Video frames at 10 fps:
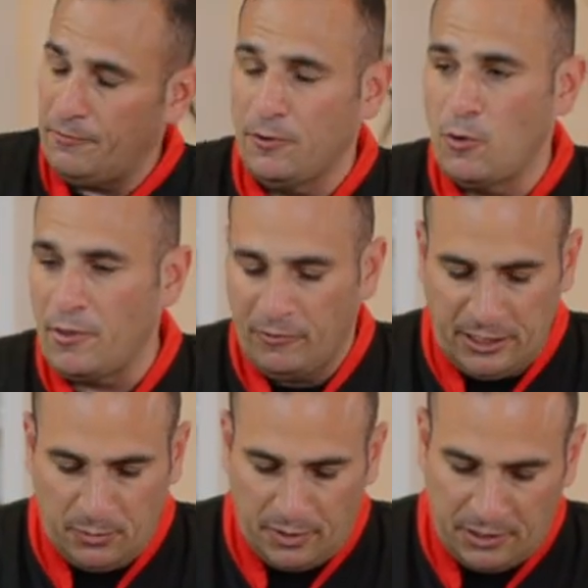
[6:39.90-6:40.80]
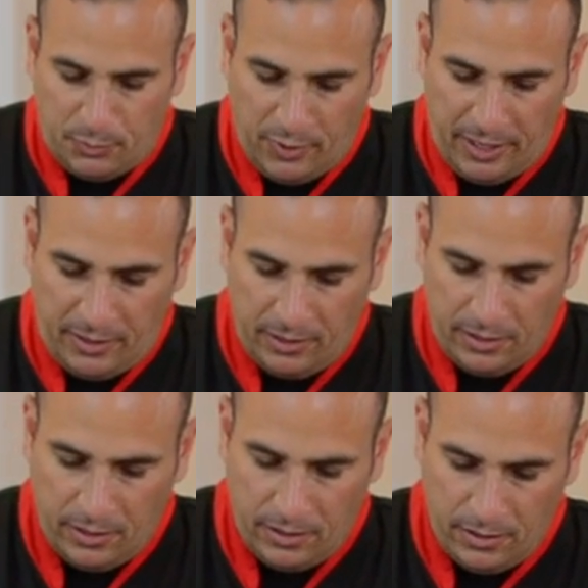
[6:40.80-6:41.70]
for no other reason, but it's pretty
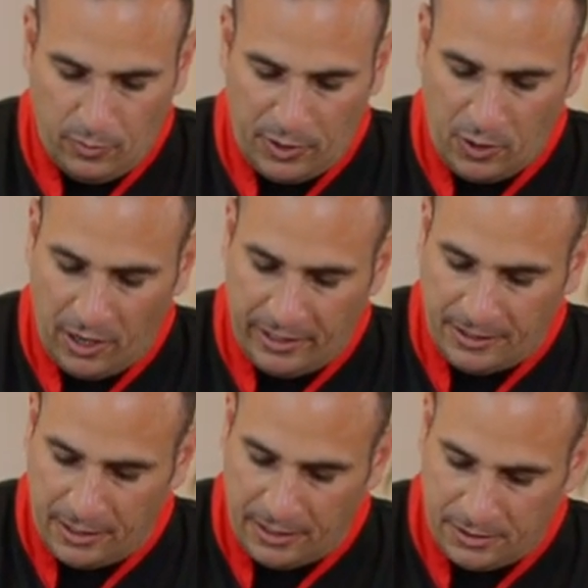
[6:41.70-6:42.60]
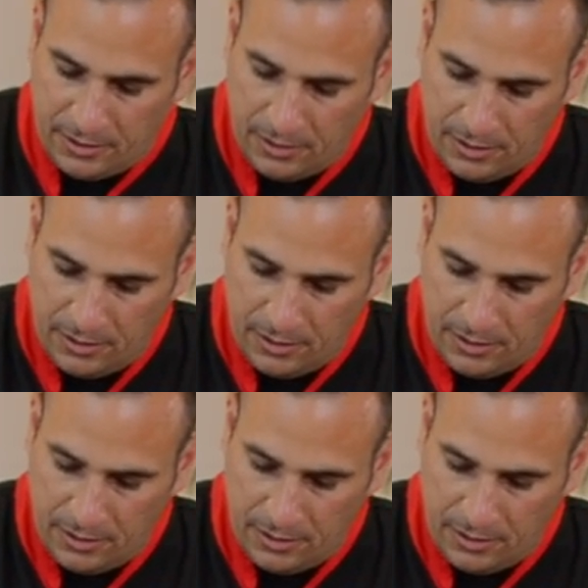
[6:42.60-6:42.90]
when you cut into this.